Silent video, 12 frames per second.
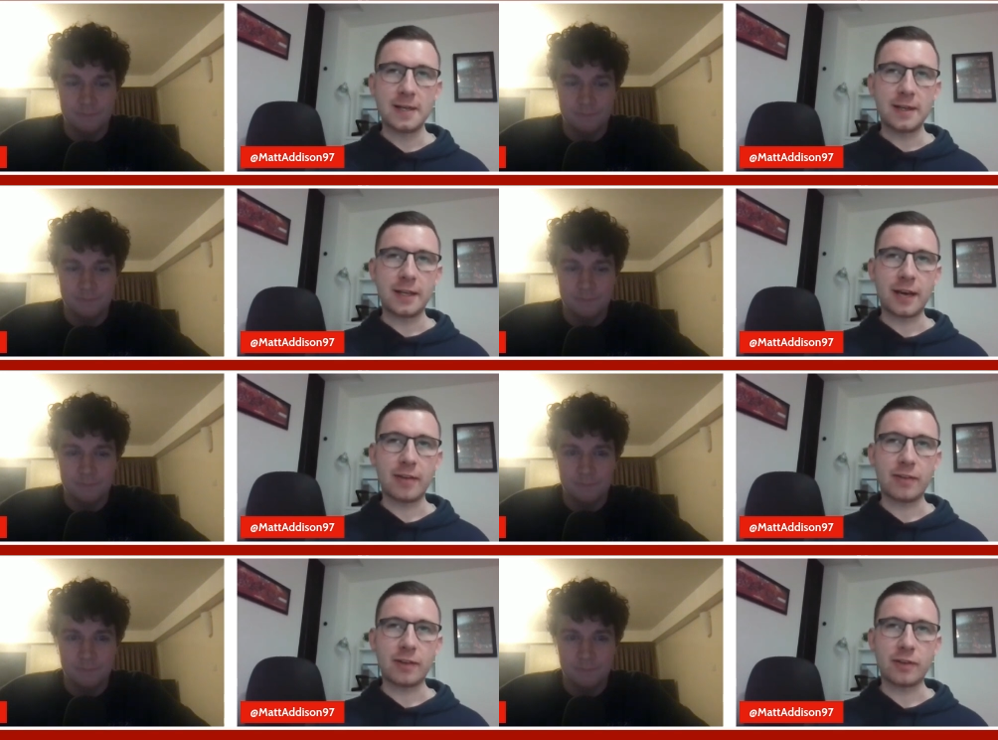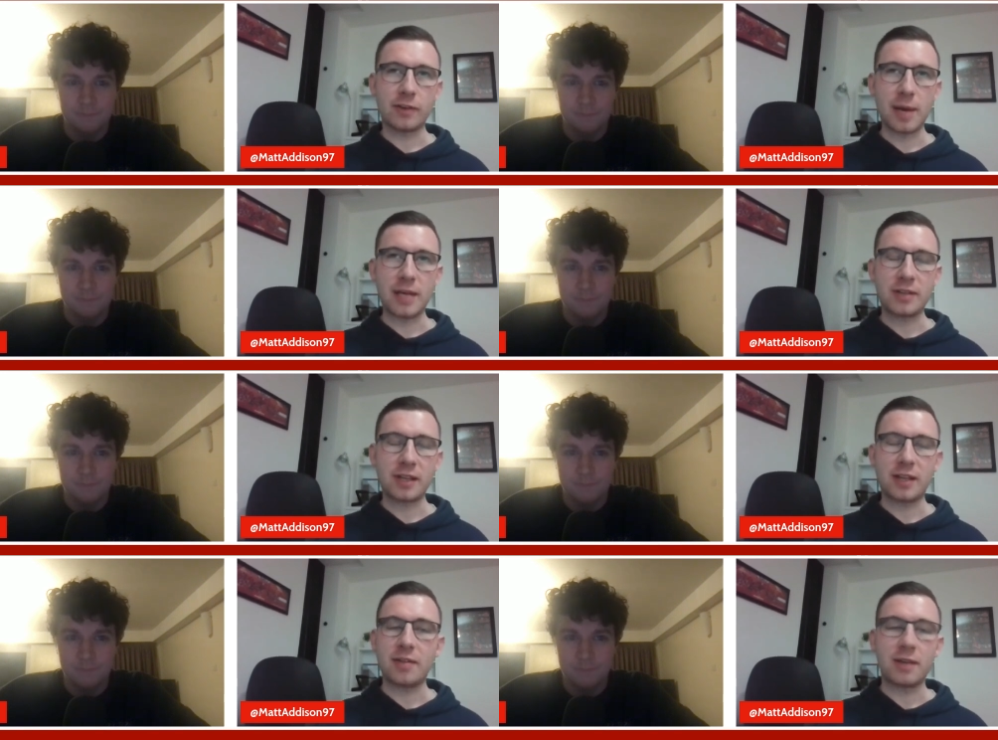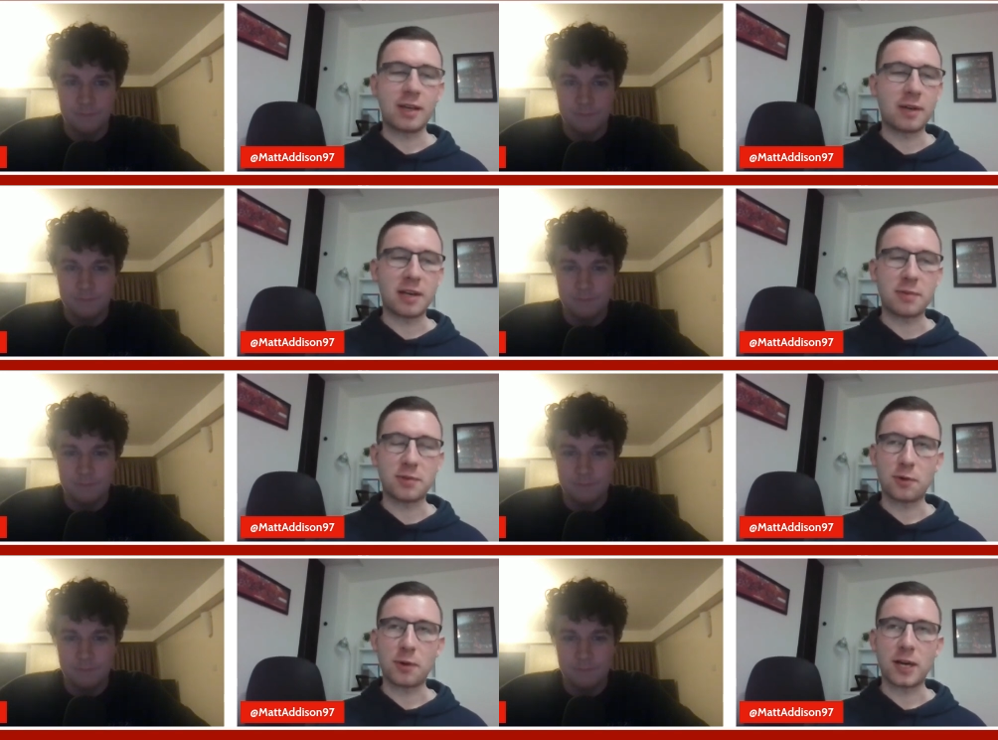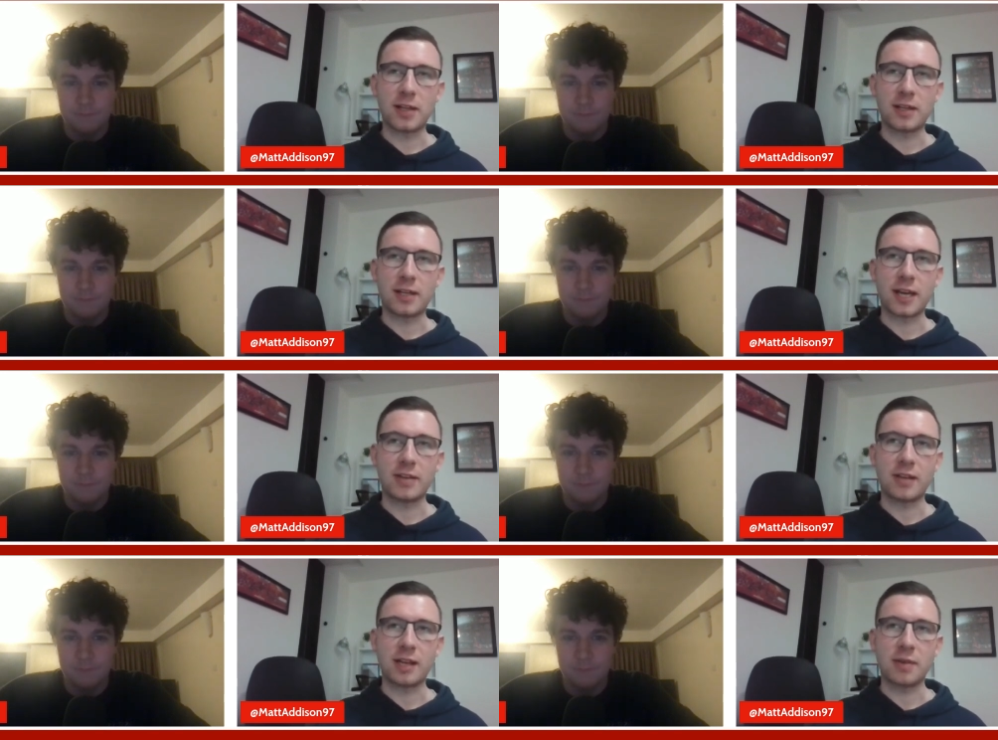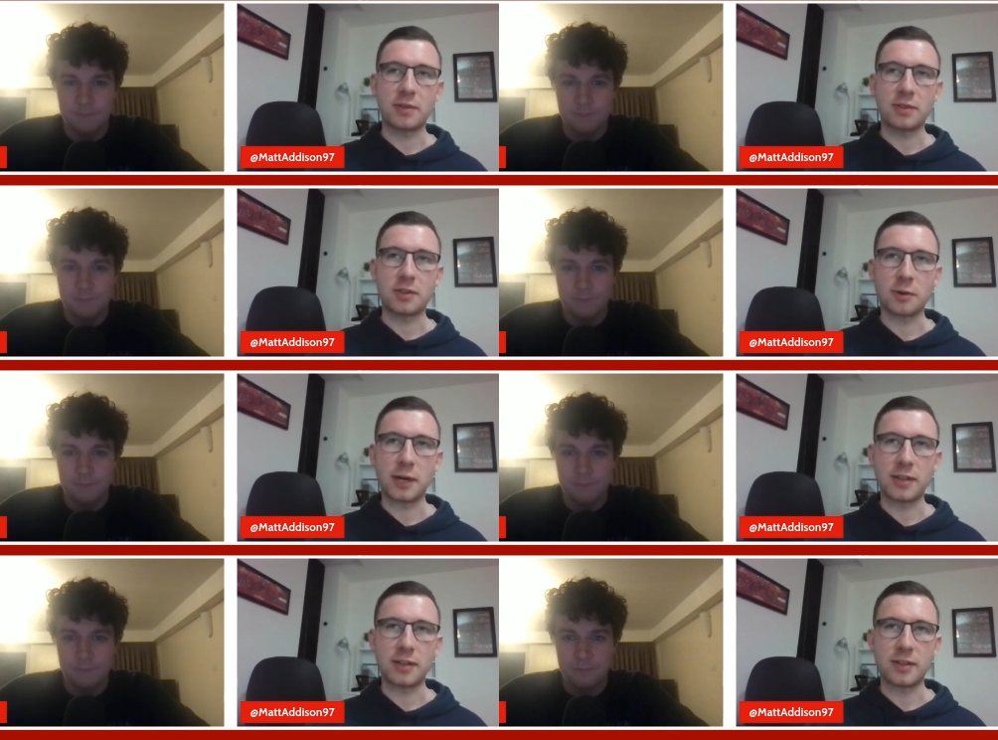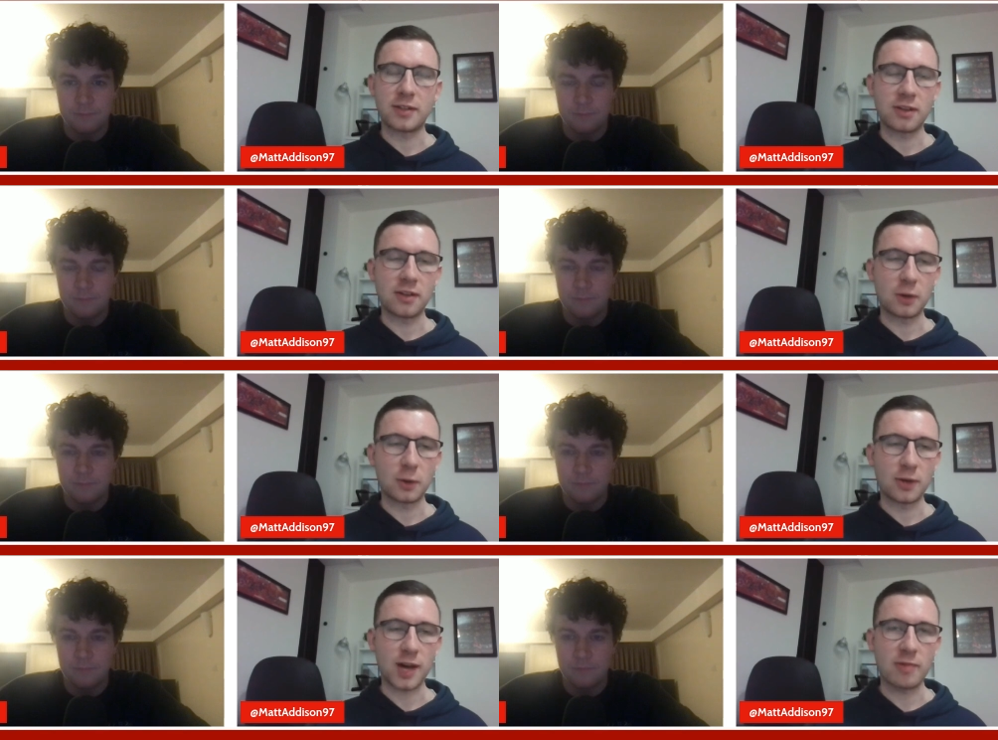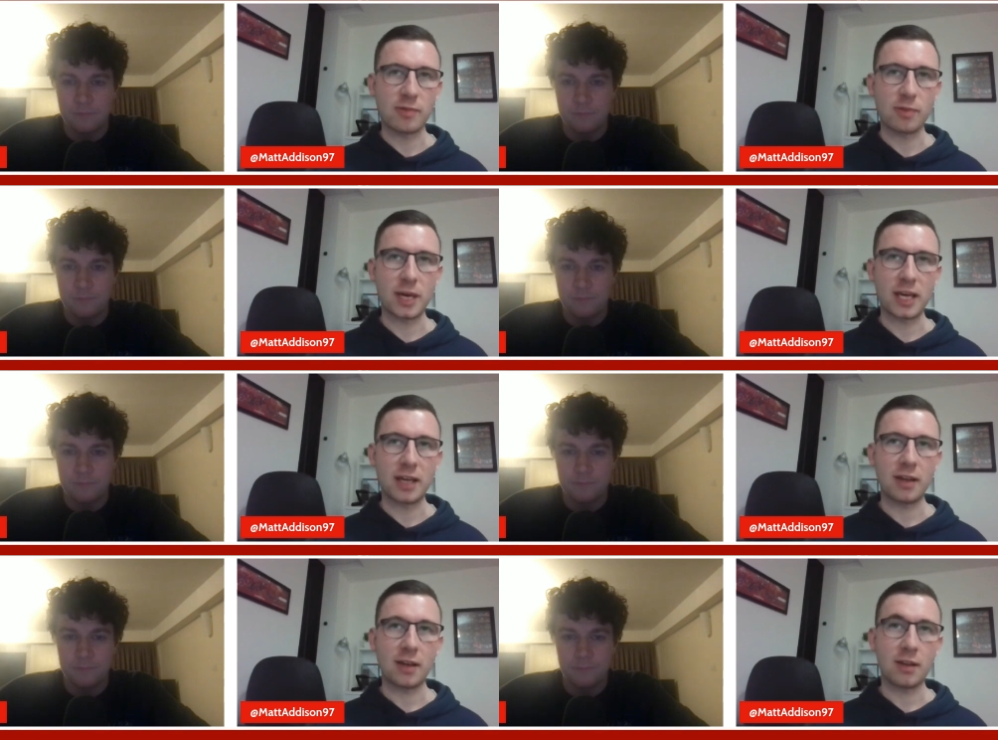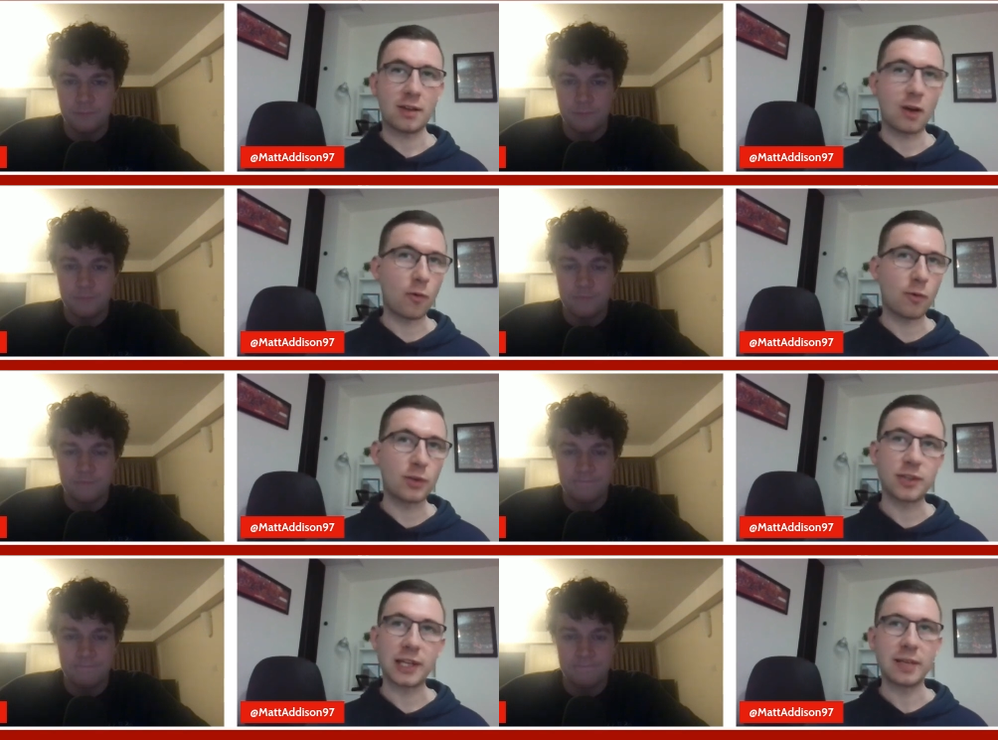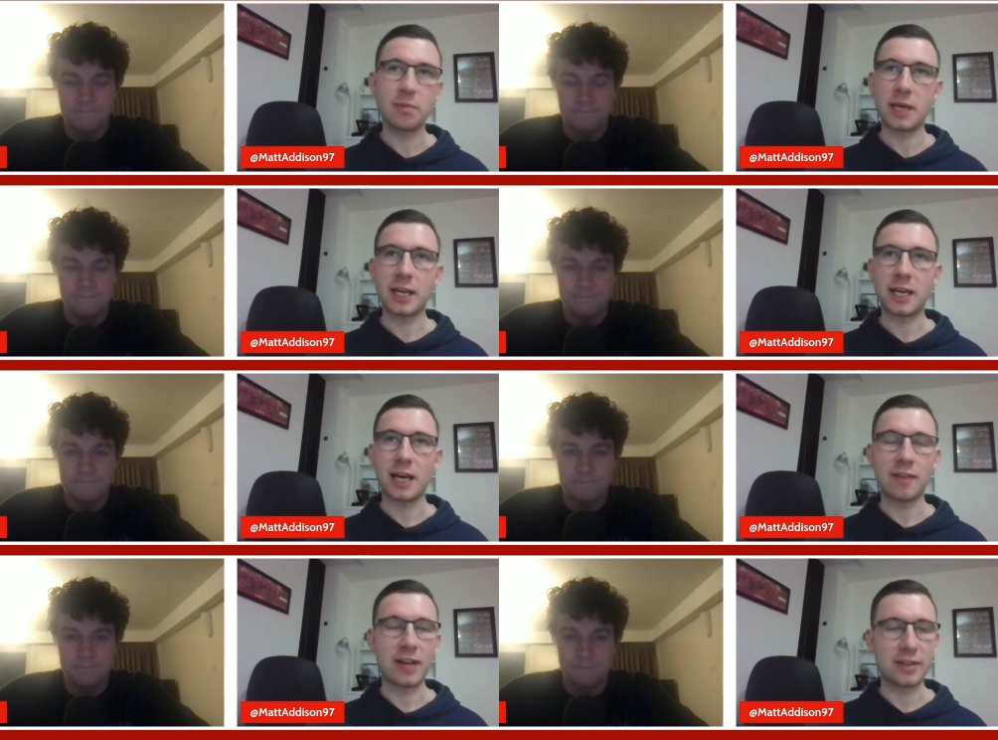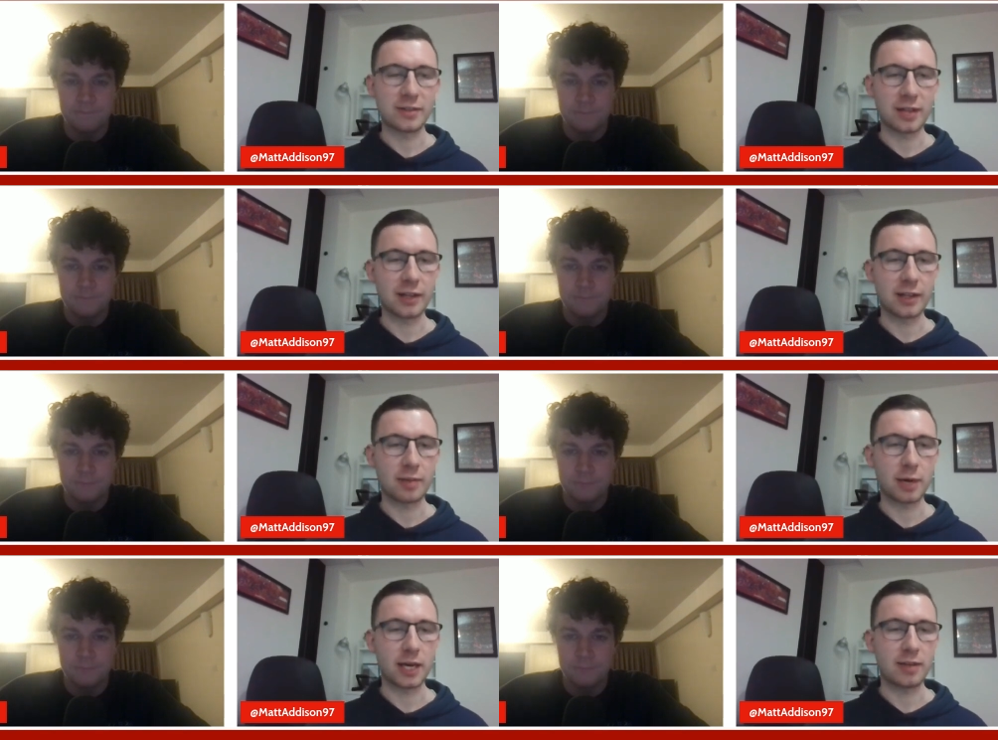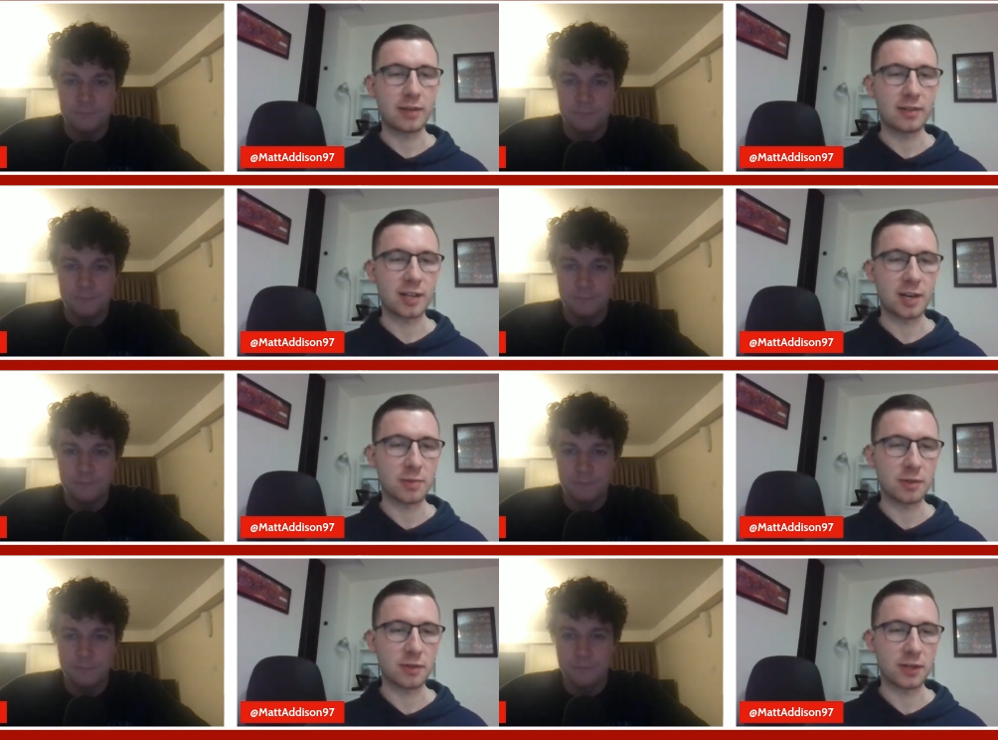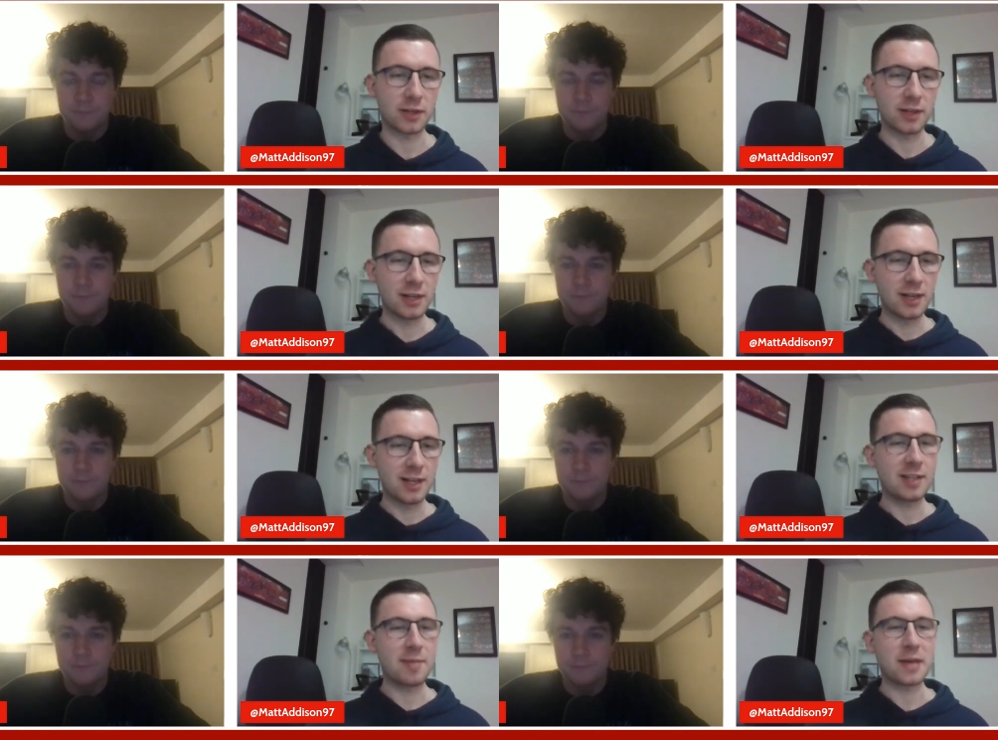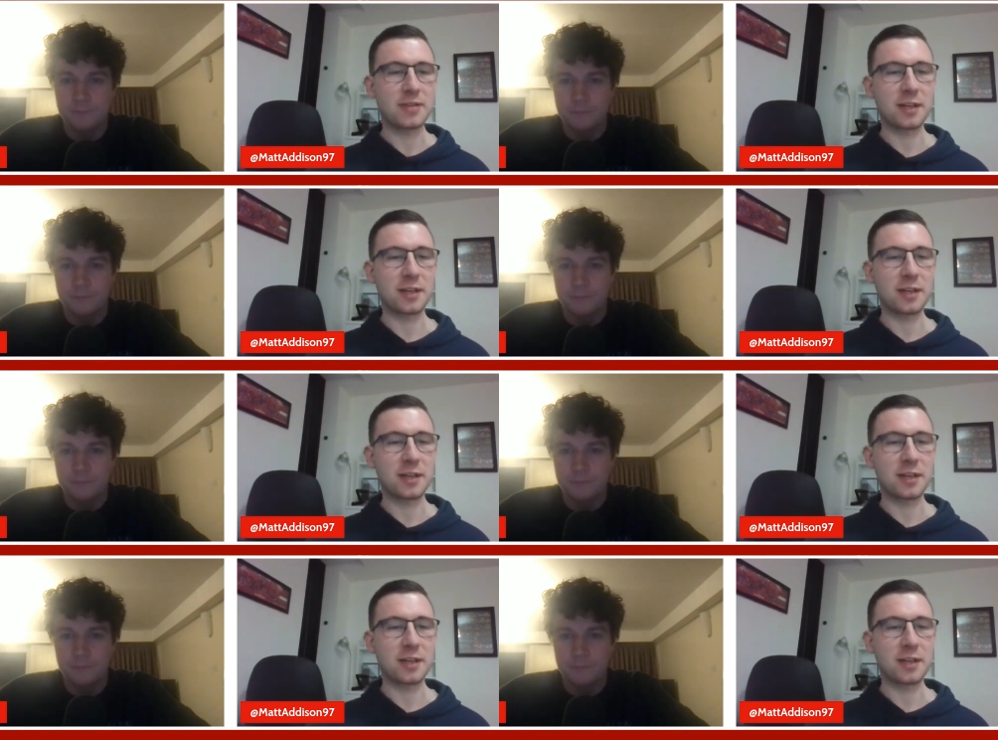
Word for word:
Speaker 1: yeah, for, for Messi, it, it was already the case that he was the greatest of all time for me obviously it kind of ends that debate in terms of the the Messi